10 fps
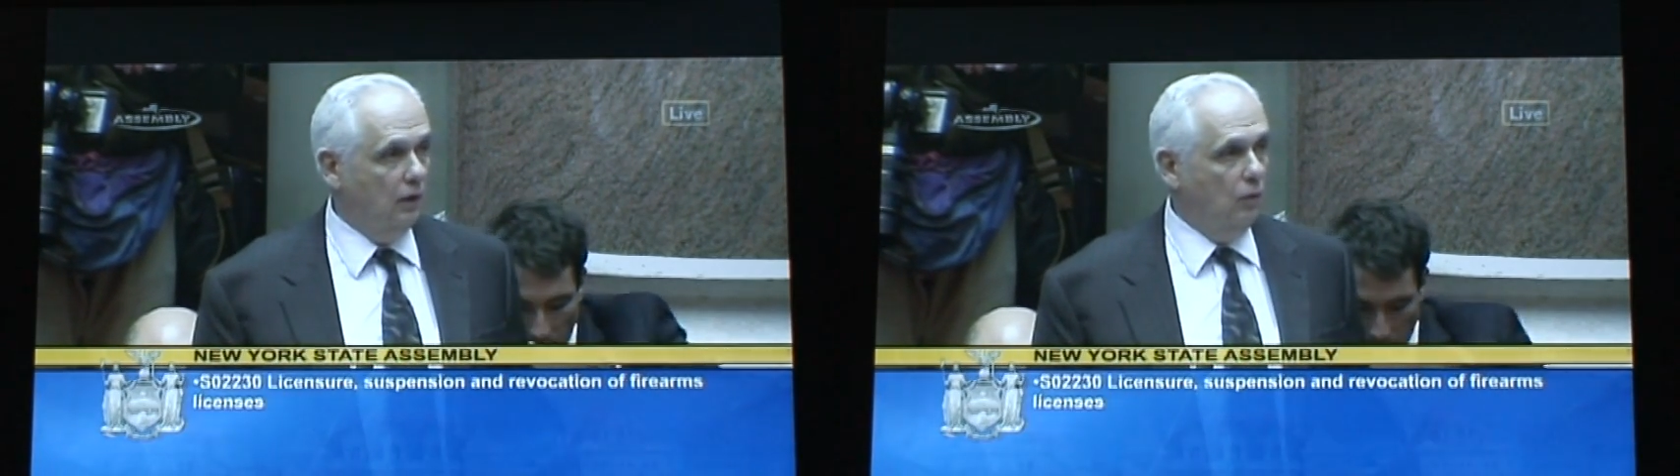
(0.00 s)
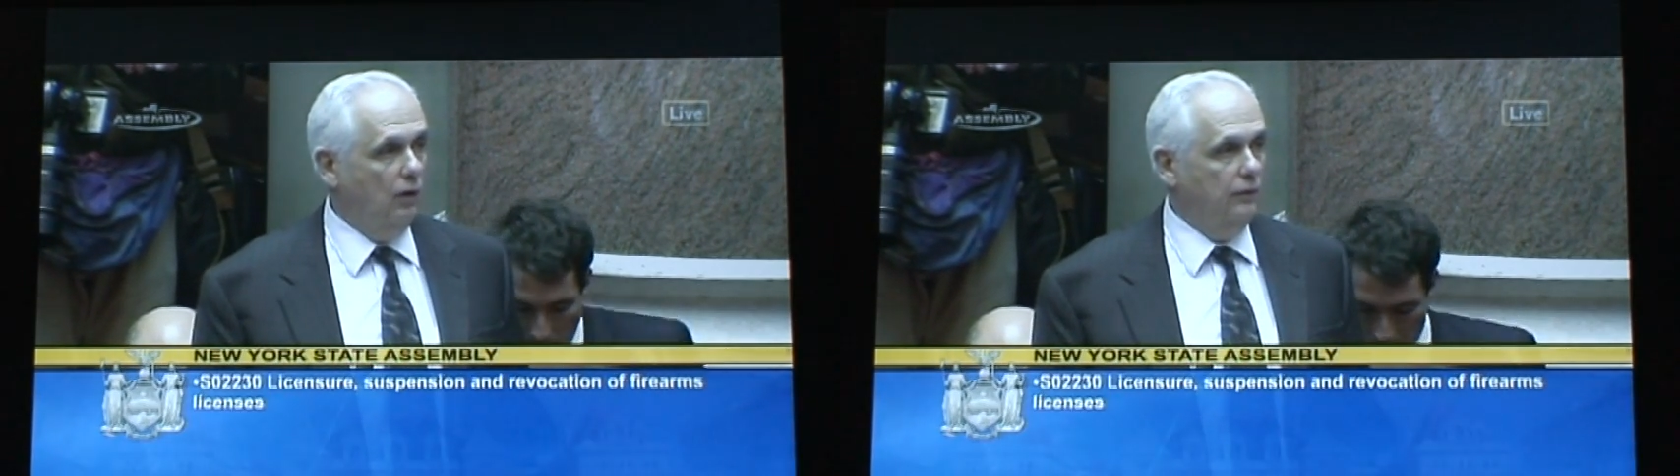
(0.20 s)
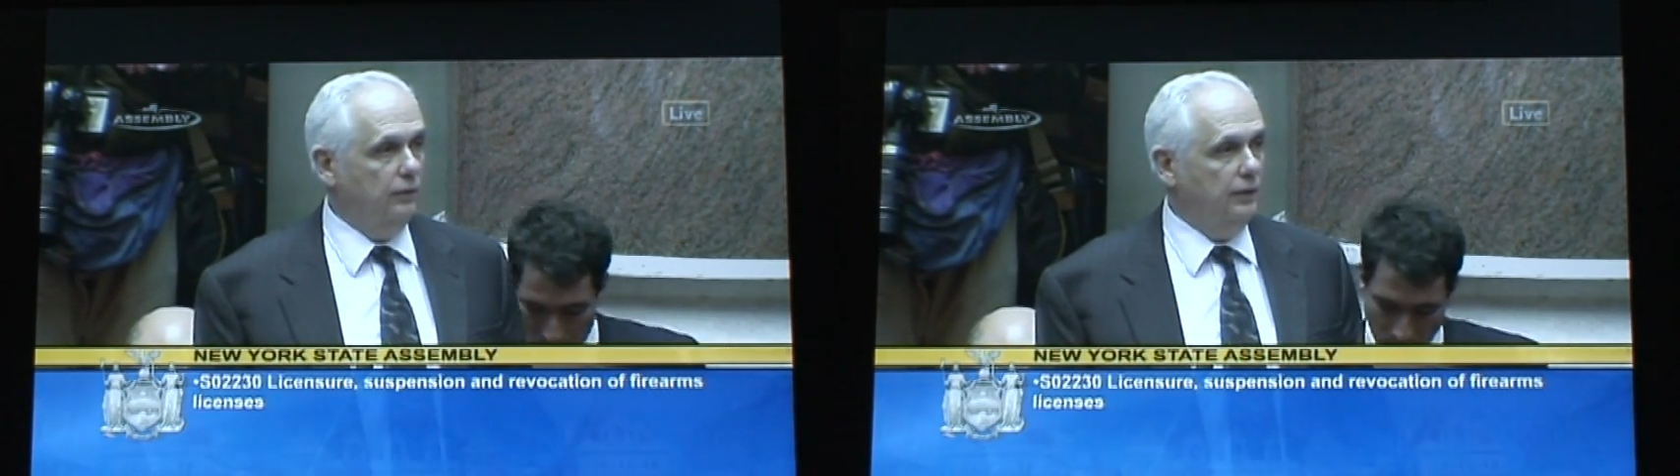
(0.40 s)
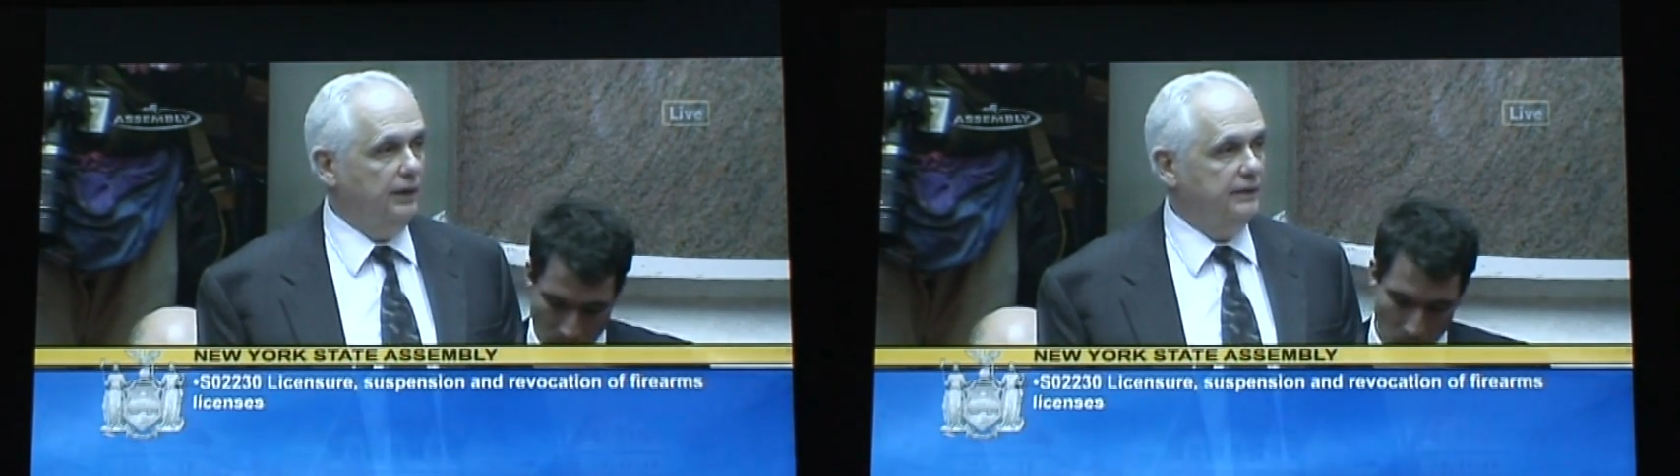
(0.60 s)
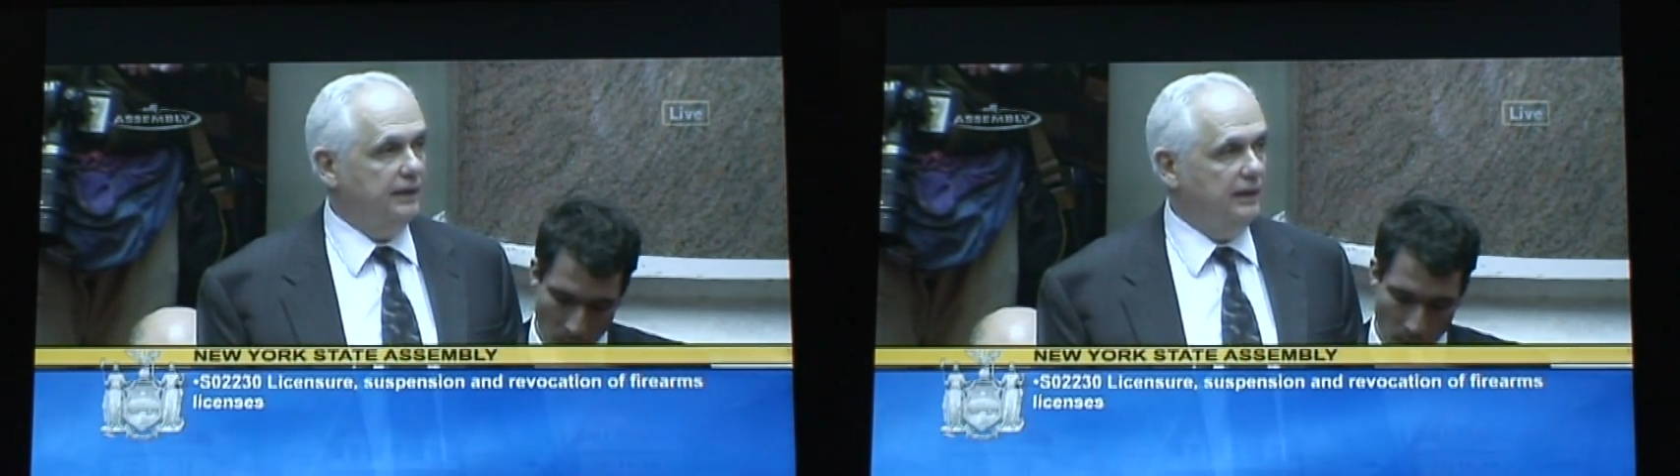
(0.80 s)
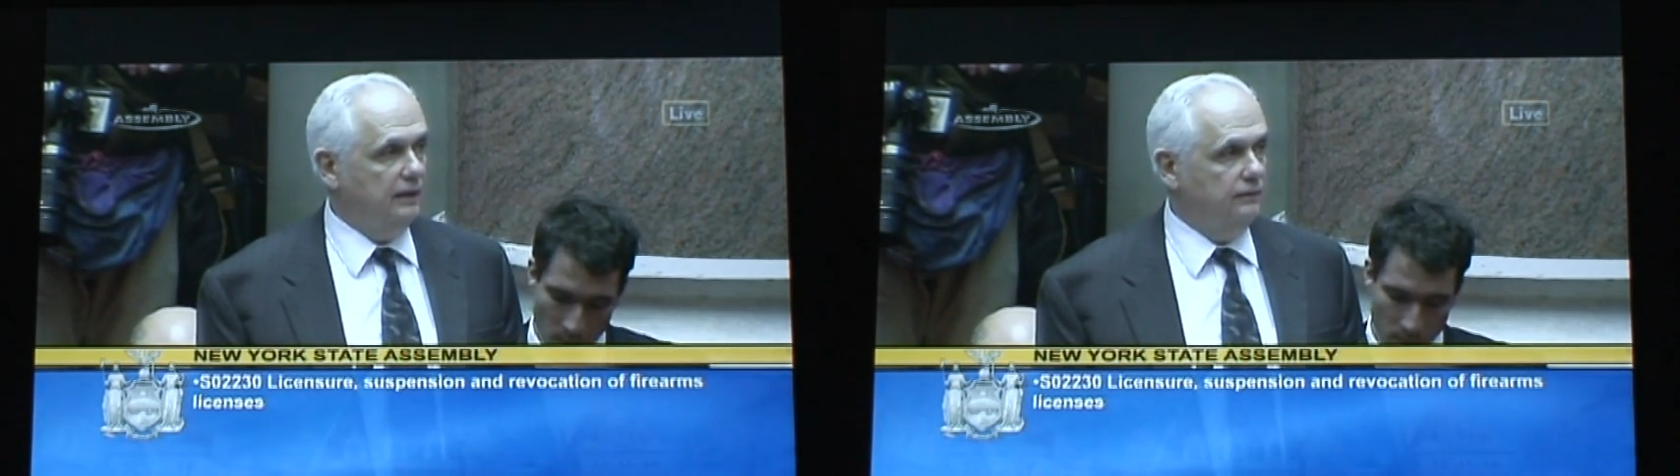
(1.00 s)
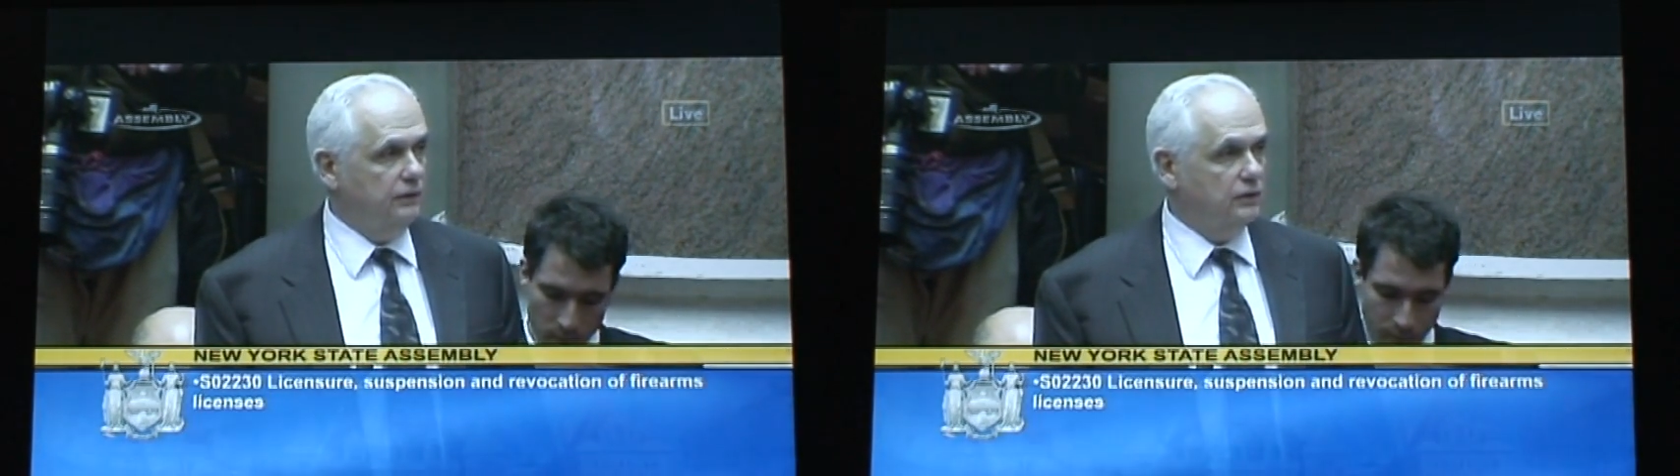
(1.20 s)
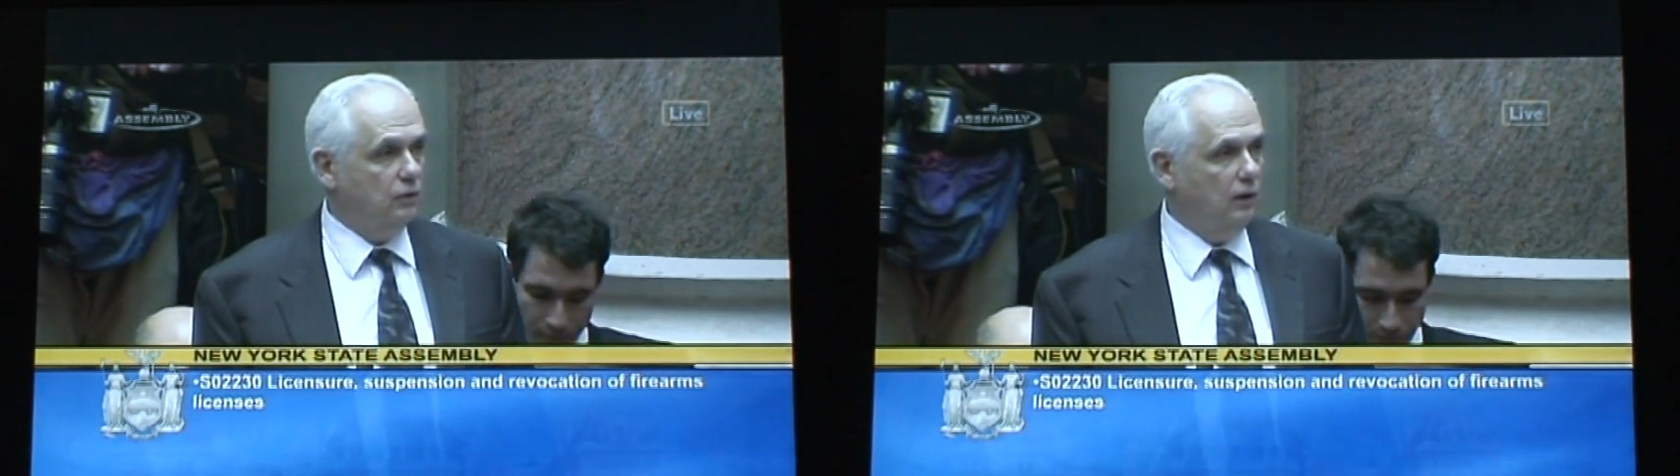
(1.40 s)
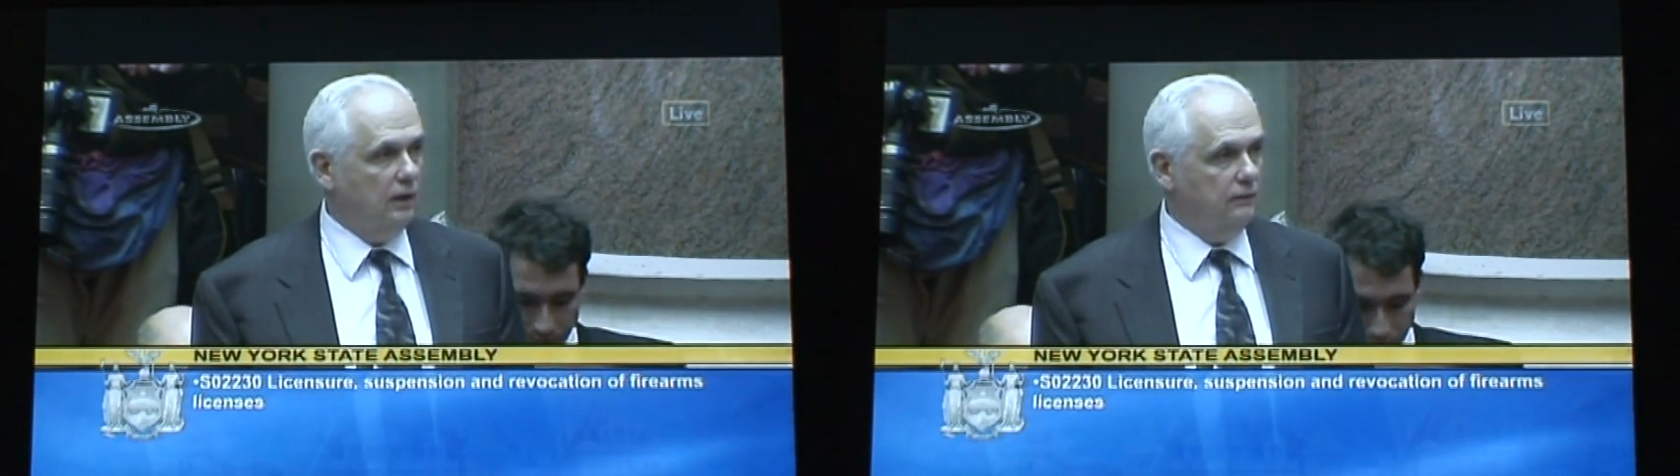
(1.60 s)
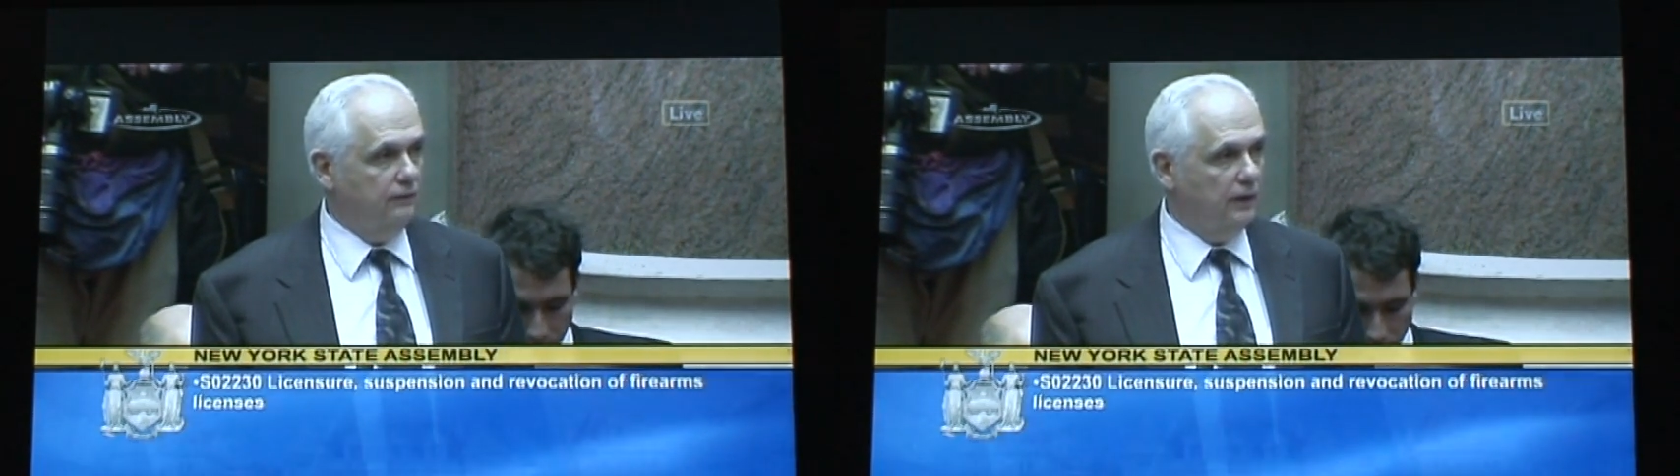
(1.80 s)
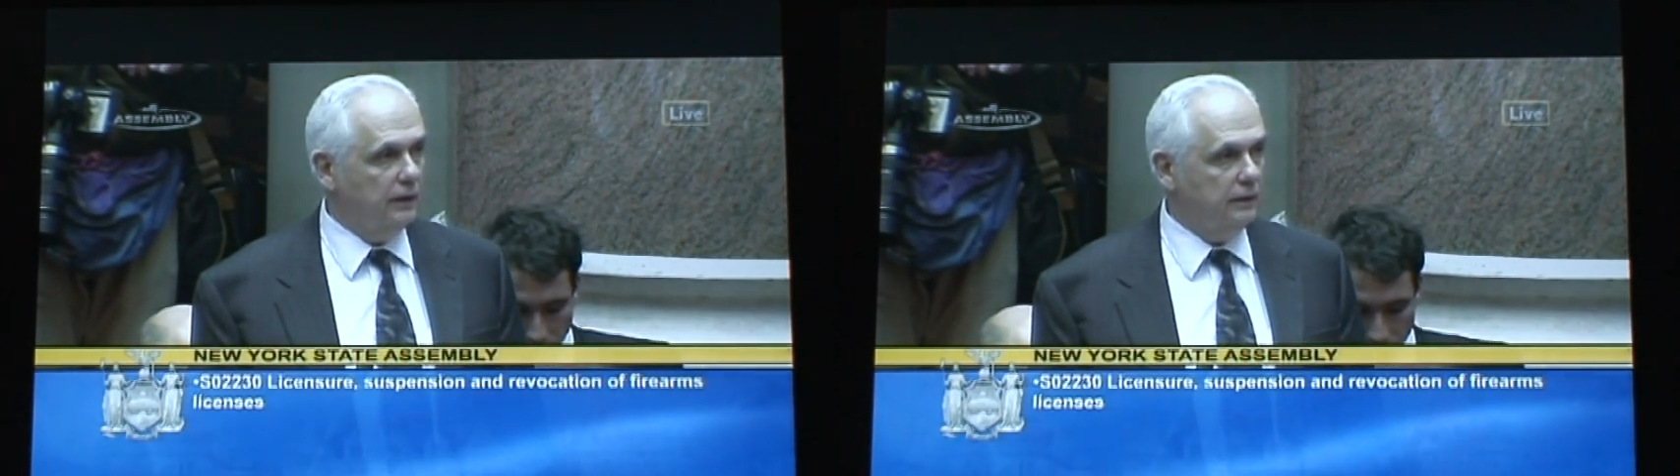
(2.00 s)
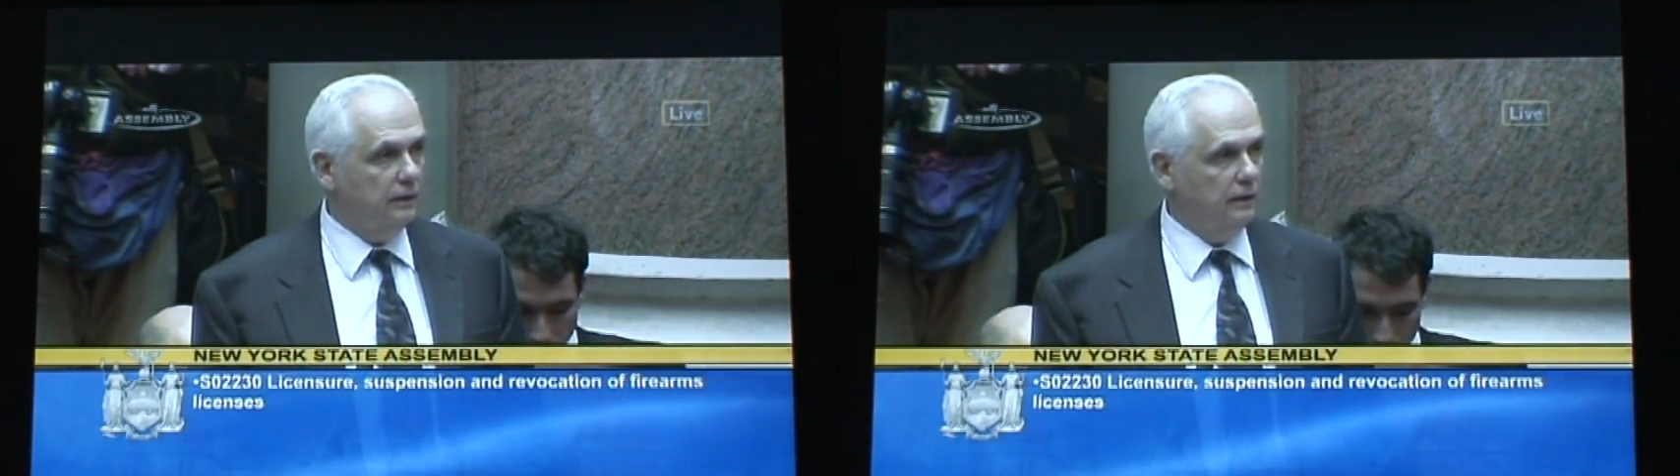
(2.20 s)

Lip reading: whether or not they have disqualified